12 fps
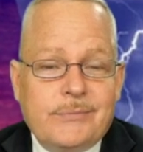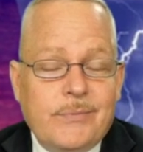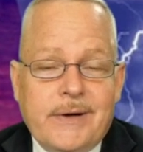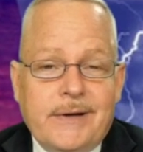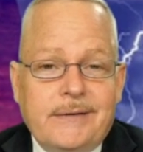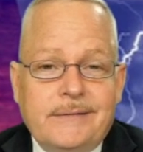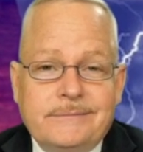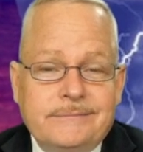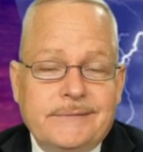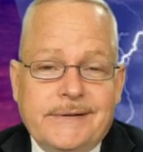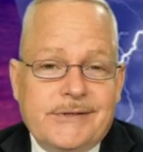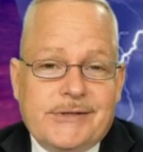well,
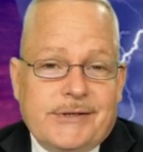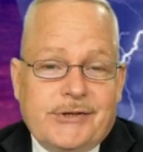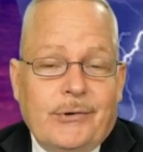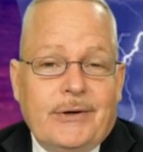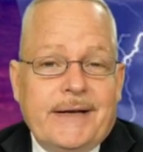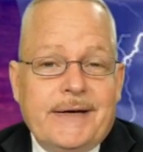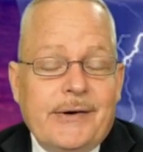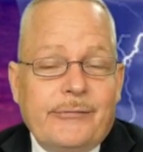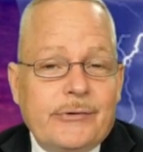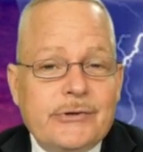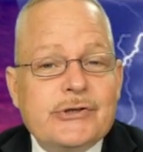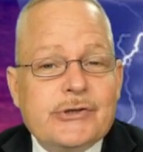it's a totally
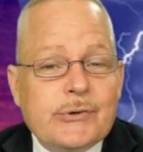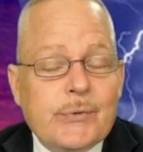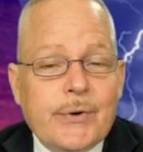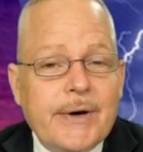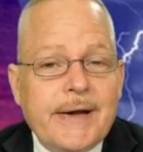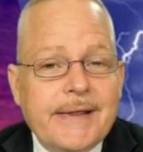different story.